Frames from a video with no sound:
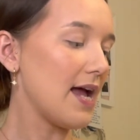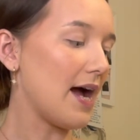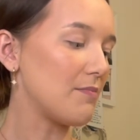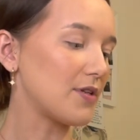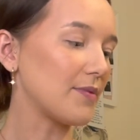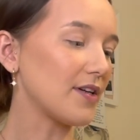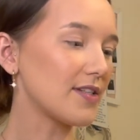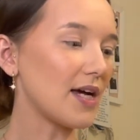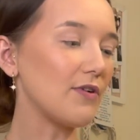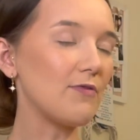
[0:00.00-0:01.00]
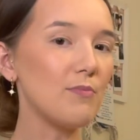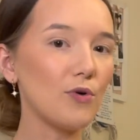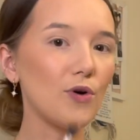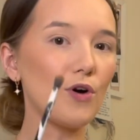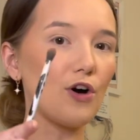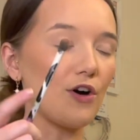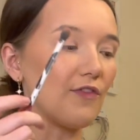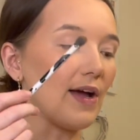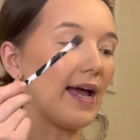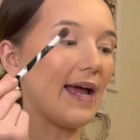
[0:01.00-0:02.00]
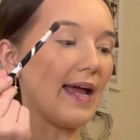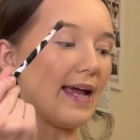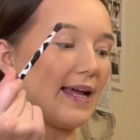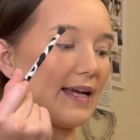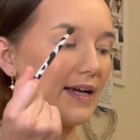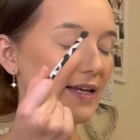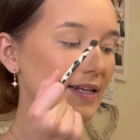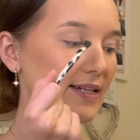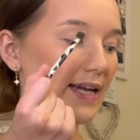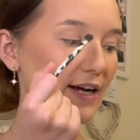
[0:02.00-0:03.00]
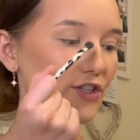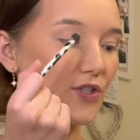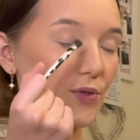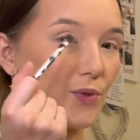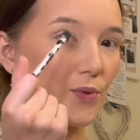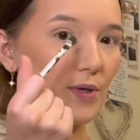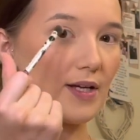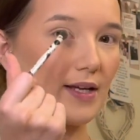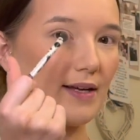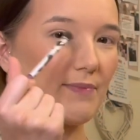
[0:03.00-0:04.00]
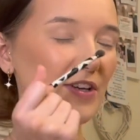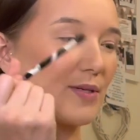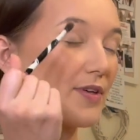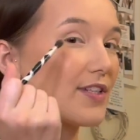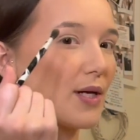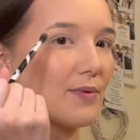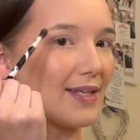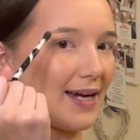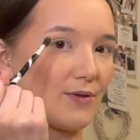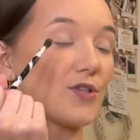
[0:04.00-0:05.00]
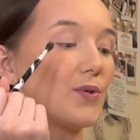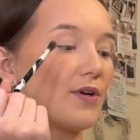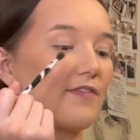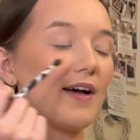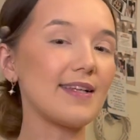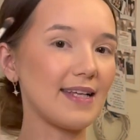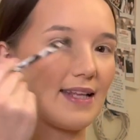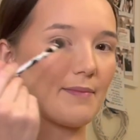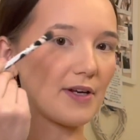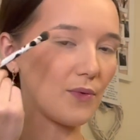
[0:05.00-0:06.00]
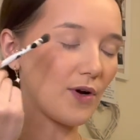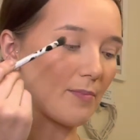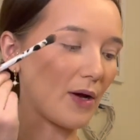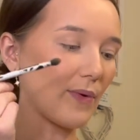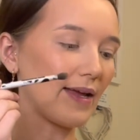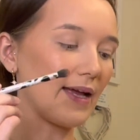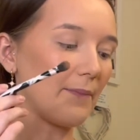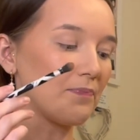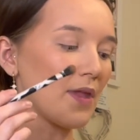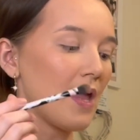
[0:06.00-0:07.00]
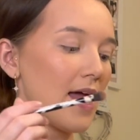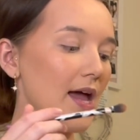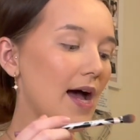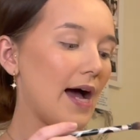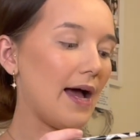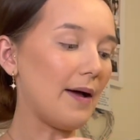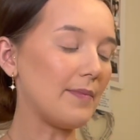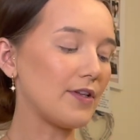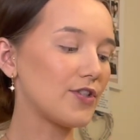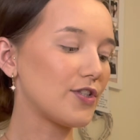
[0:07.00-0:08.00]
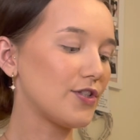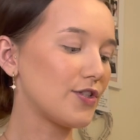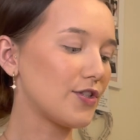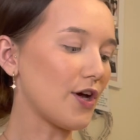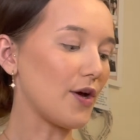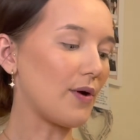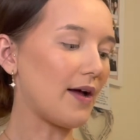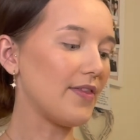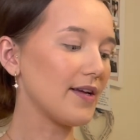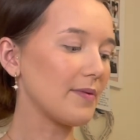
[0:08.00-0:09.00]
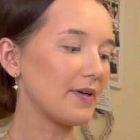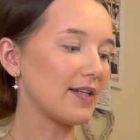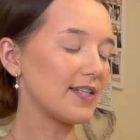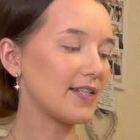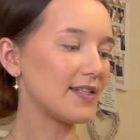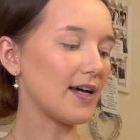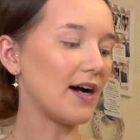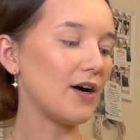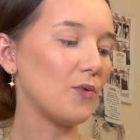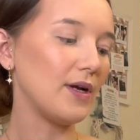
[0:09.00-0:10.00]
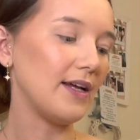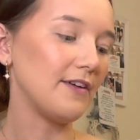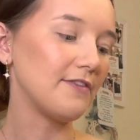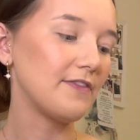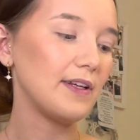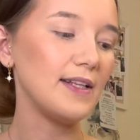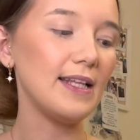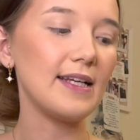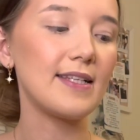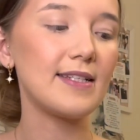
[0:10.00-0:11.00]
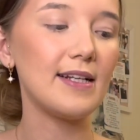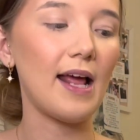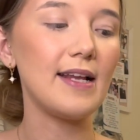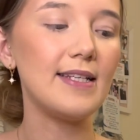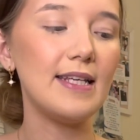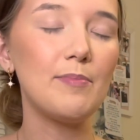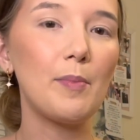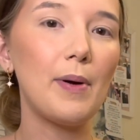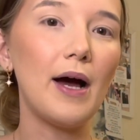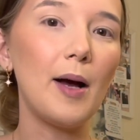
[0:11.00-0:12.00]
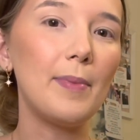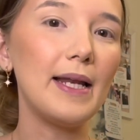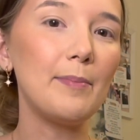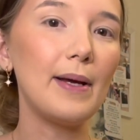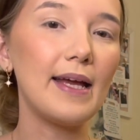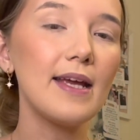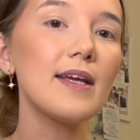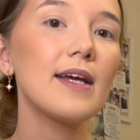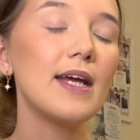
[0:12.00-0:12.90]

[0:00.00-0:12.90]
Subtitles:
So I'm going to start with more of a natural, actually I'm going to start with the outer corner first, and then I'm going to work my way in. So I think I'm going to start with this like deep purpley pink,